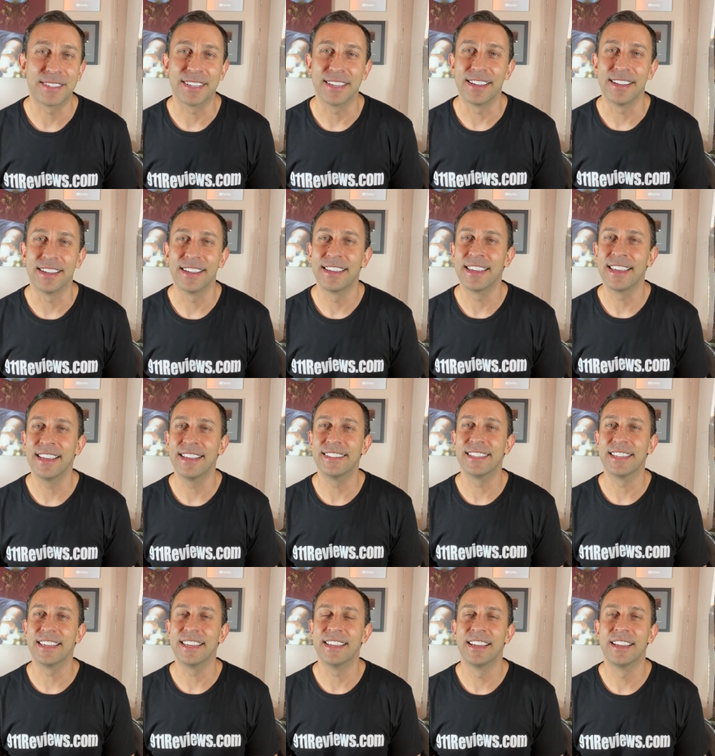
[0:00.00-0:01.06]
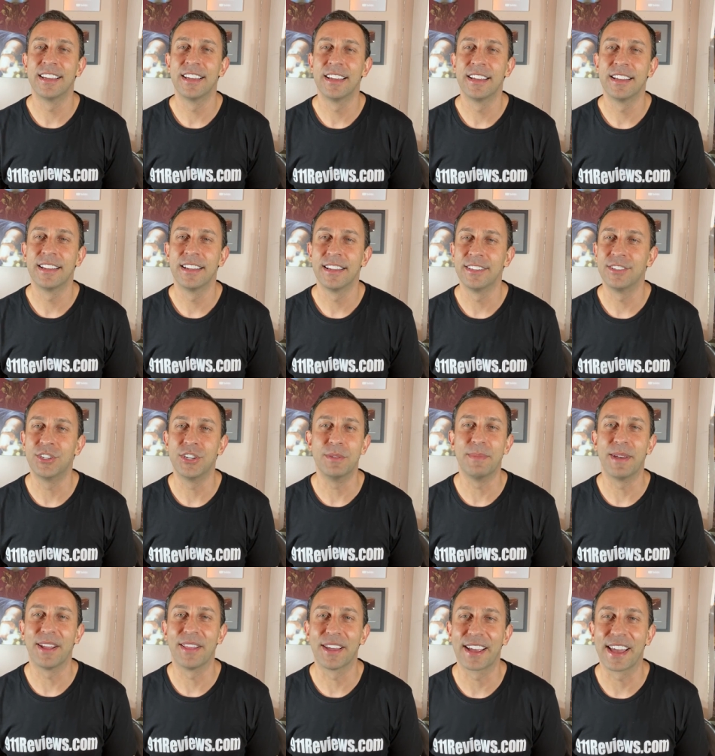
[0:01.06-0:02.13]
It's a easy
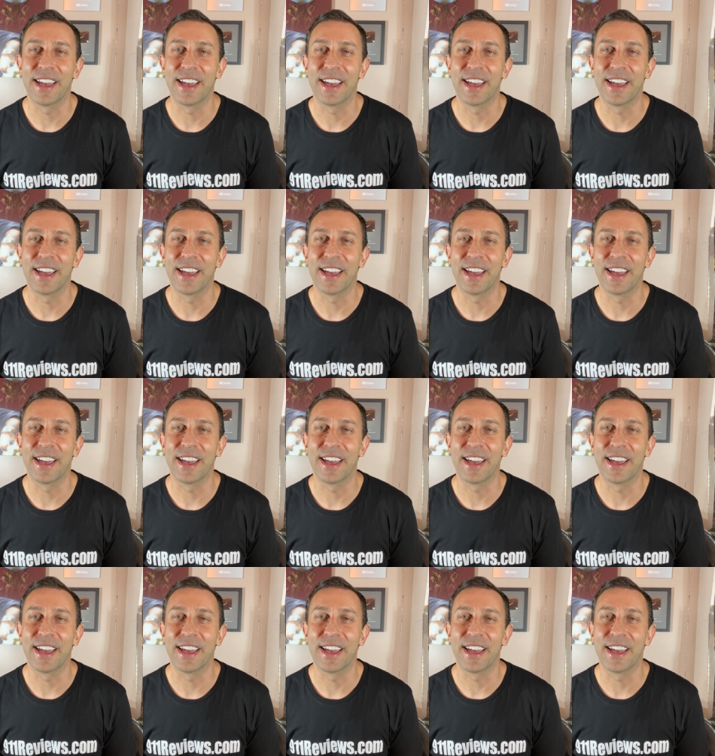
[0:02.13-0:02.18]
Gmail